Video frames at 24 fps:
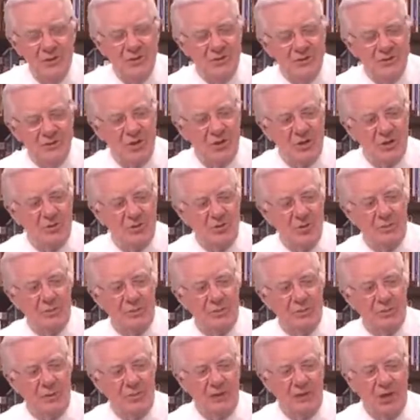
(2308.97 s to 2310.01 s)
There's a certain
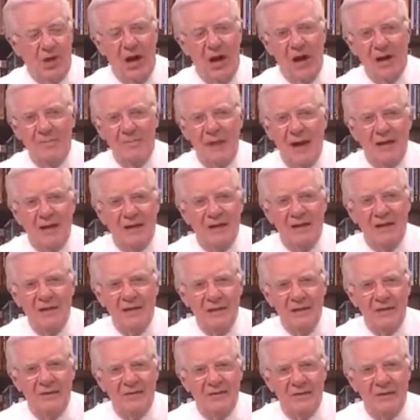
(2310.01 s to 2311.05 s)
group of people
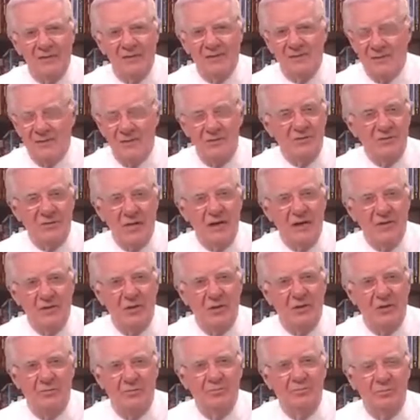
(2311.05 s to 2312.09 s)
automatically get these. As soon as I
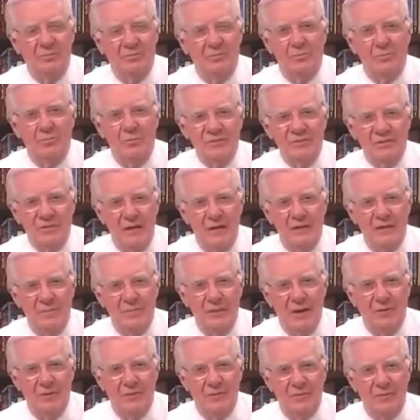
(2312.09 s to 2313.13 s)
do them, we send
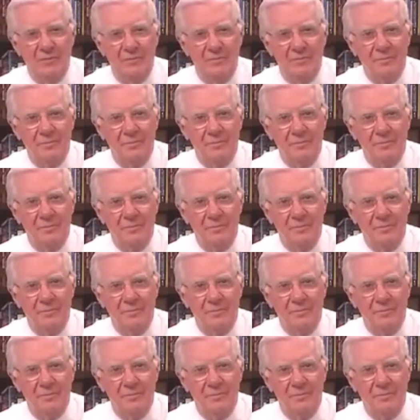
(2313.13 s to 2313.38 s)
them out.